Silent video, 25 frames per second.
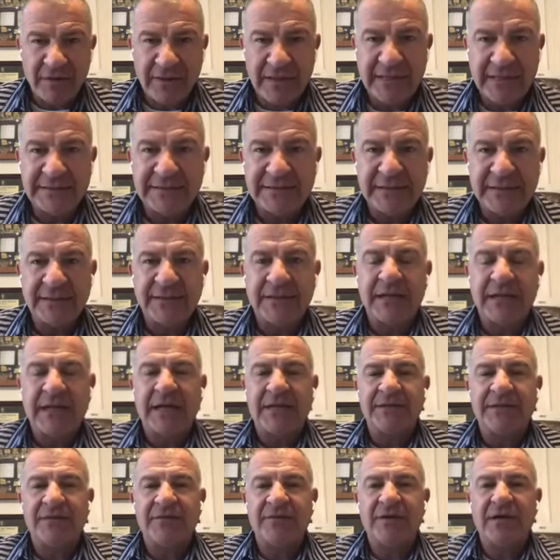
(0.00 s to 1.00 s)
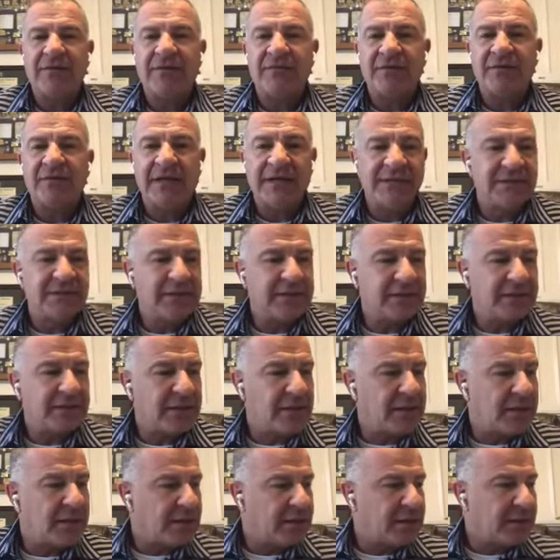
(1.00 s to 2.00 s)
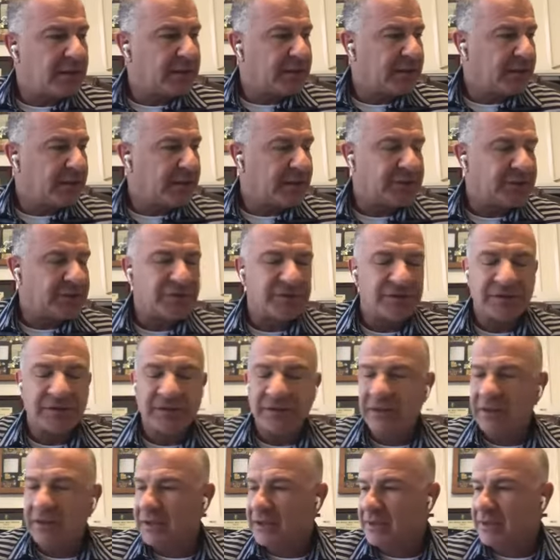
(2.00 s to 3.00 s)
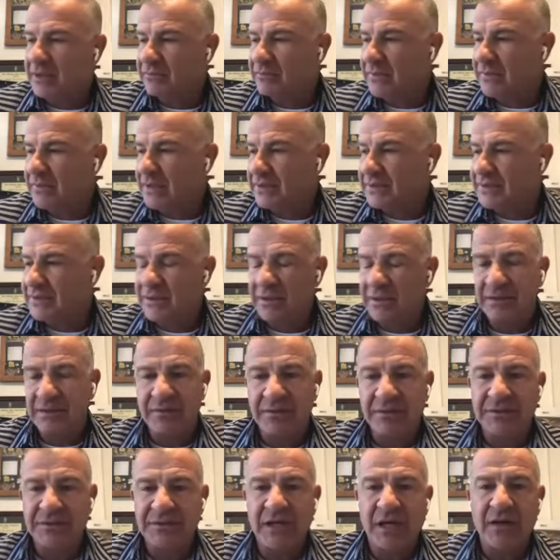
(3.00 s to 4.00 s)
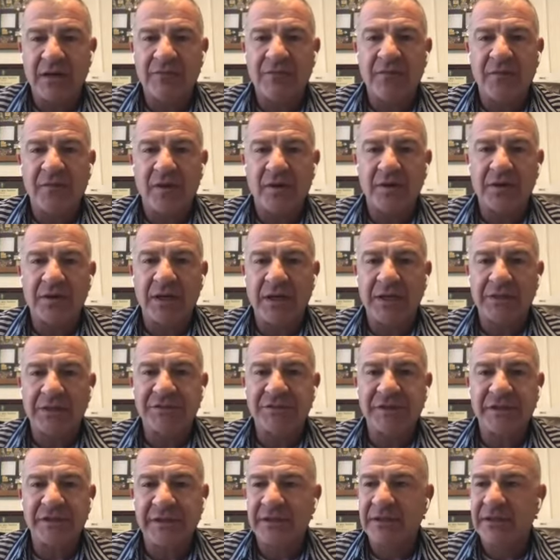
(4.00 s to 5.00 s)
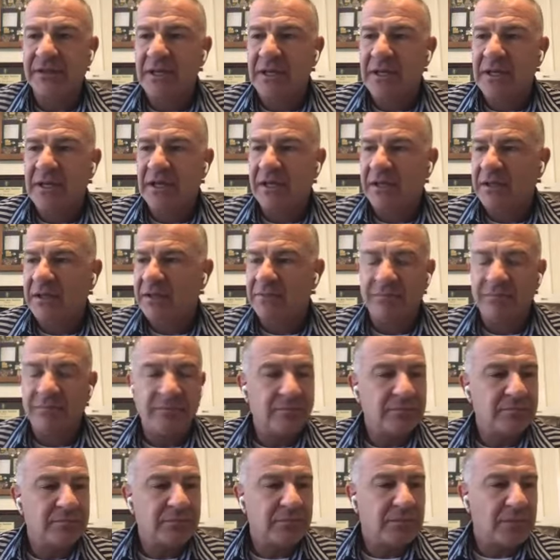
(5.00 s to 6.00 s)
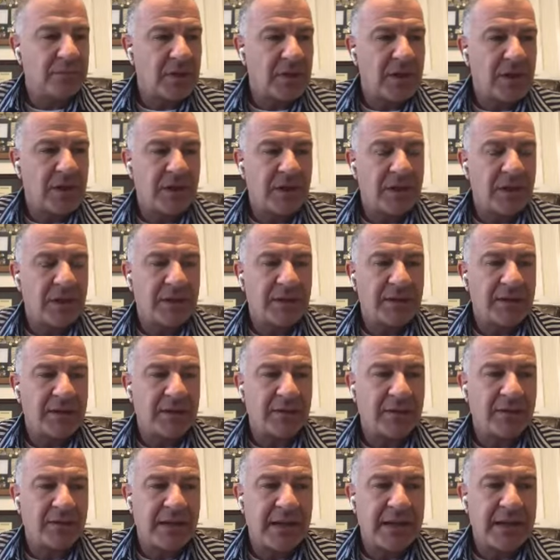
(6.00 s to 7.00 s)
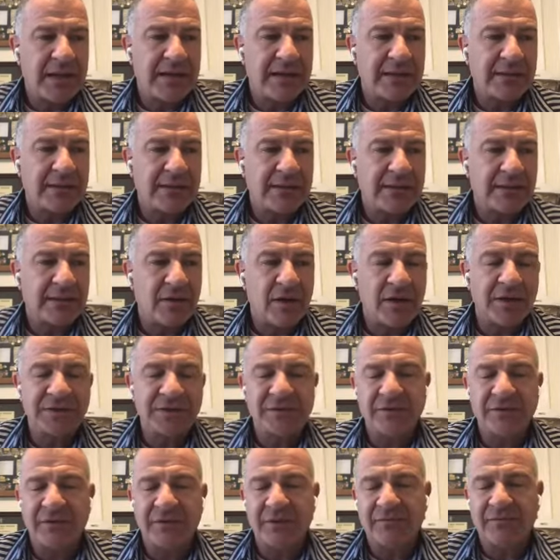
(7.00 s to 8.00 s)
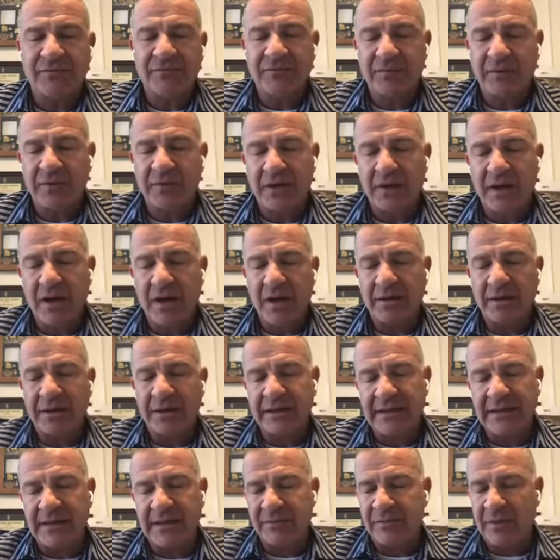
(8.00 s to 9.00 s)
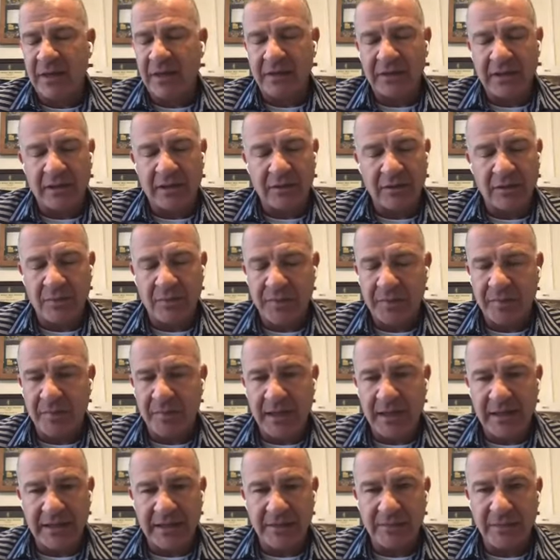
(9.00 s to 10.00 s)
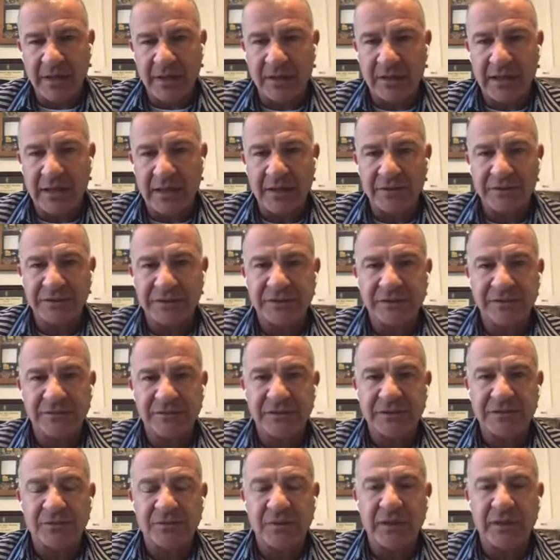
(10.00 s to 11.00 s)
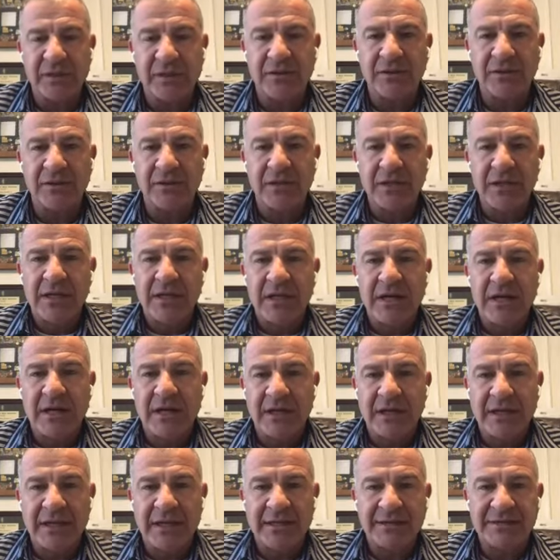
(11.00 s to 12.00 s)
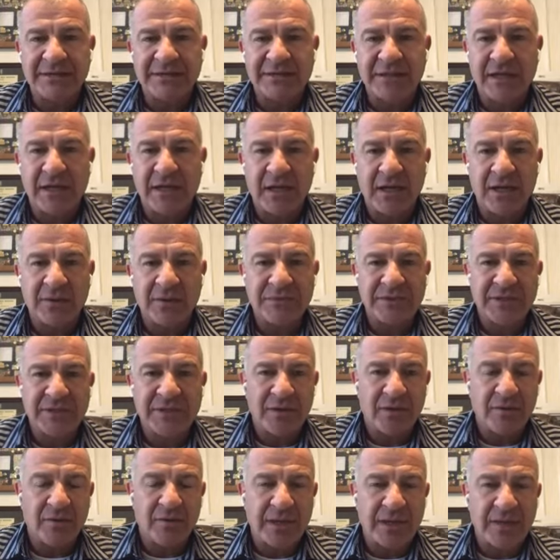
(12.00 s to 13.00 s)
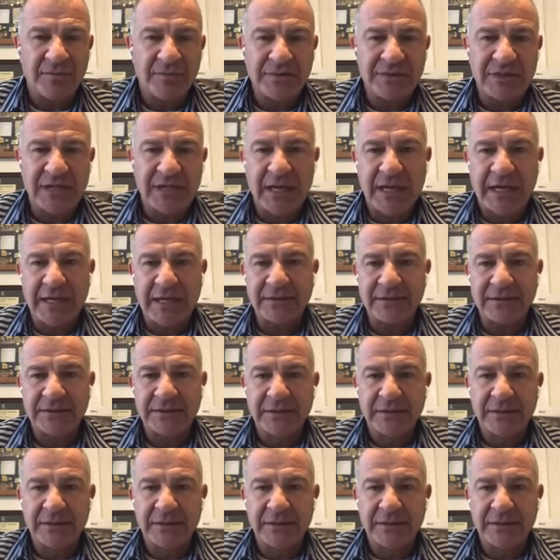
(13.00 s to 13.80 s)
a LinkedIn. I do have a LinkedIn uh, connection. Uh, it's under Tom Farinacci. Um, uh, and also if, on an email, I'll open my email out to as well. Uh, it's Tom, T O M dot